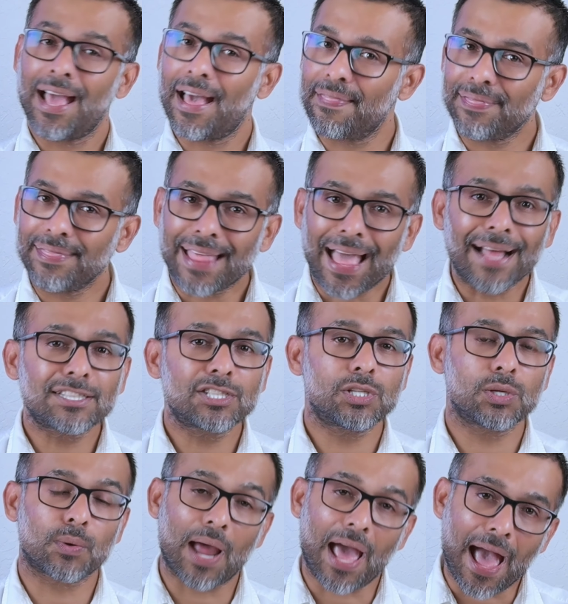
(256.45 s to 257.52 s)
and that's
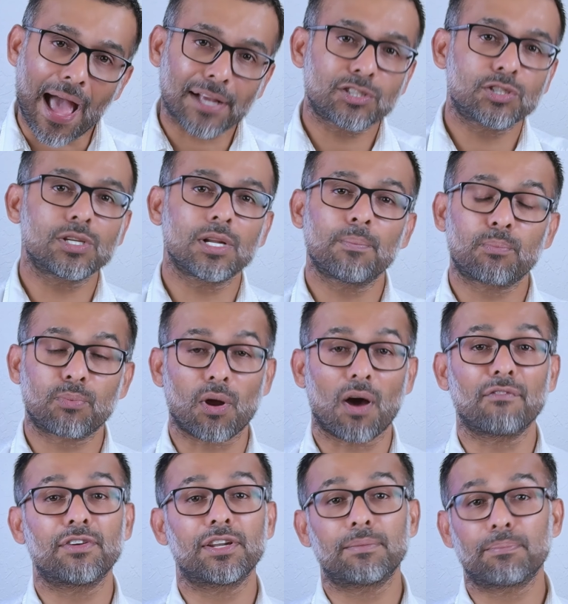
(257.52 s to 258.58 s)
your actual
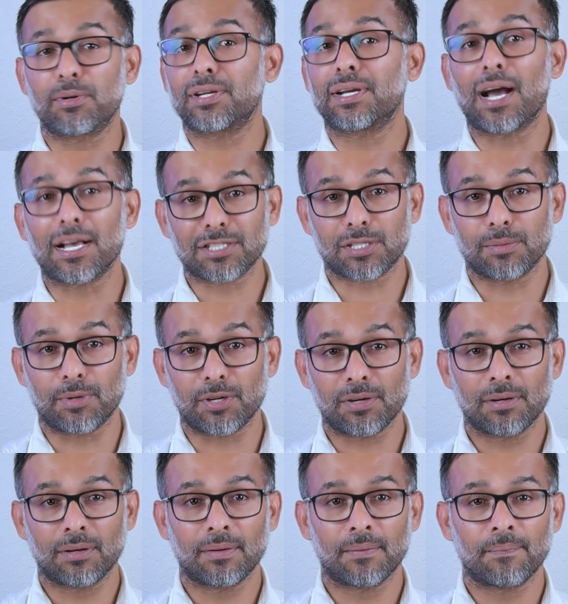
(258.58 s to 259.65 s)
profit per customer.